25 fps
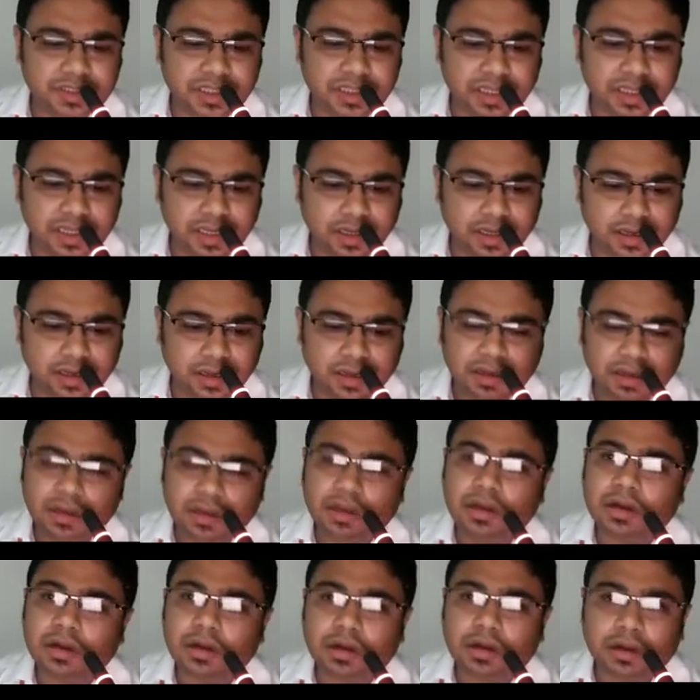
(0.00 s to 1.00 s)
the
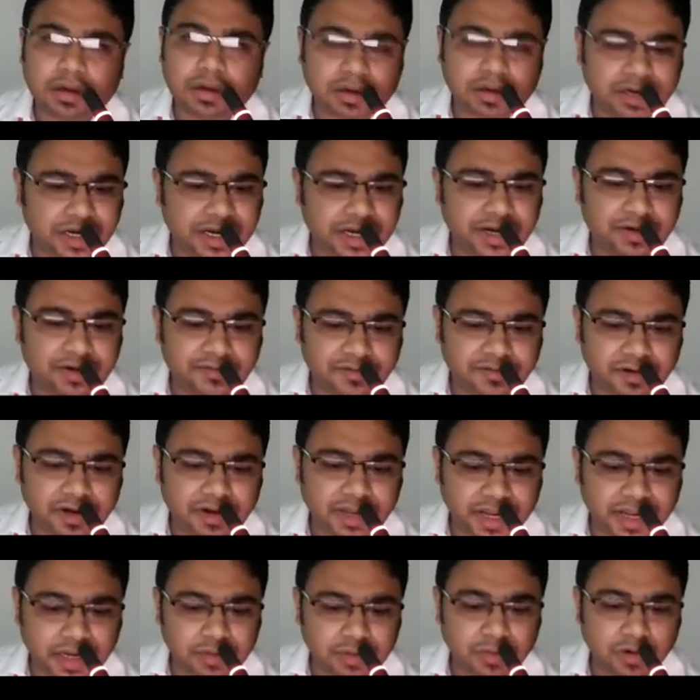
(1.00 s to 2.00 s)
need
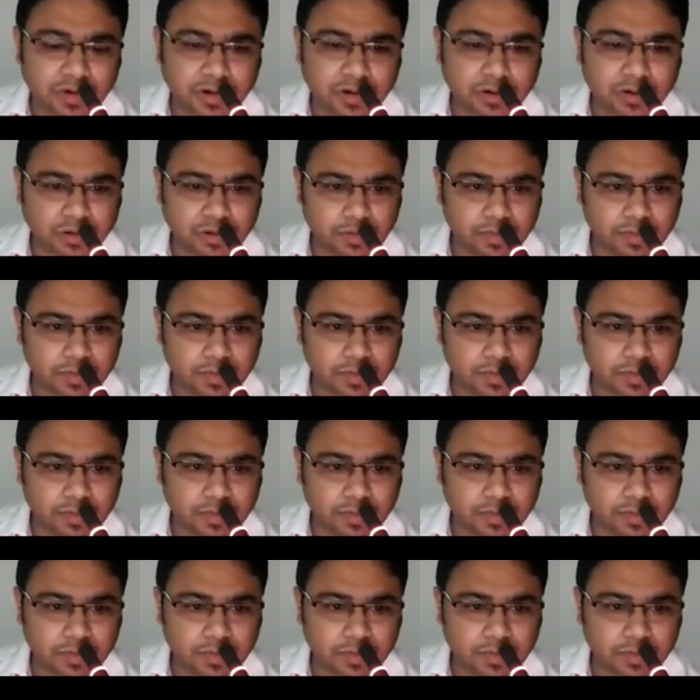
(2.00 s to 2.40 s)
for ECMO.